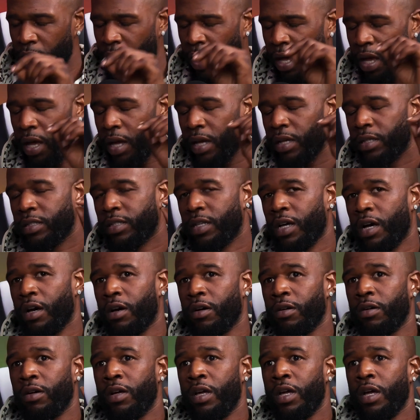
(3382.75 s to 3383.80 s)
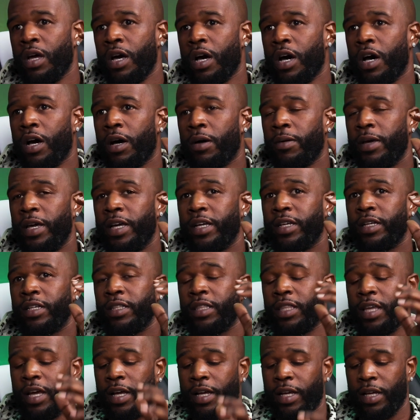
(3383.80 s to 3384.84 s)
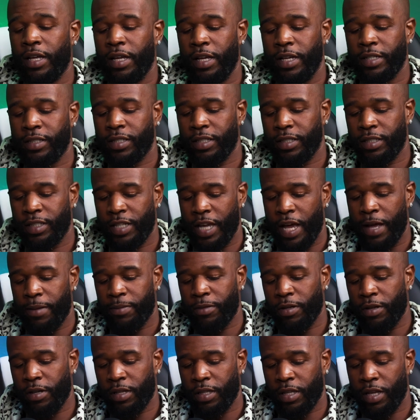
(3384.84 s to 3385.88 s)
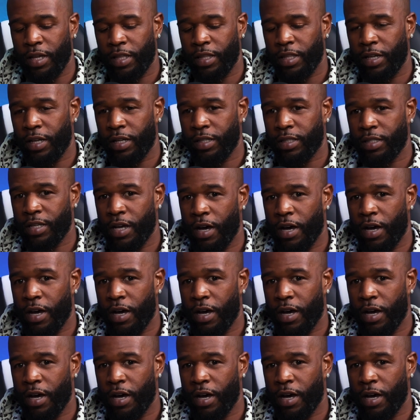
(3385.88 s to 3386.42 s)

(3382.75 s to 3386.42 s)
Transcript: Okay, so it's a chapter in there that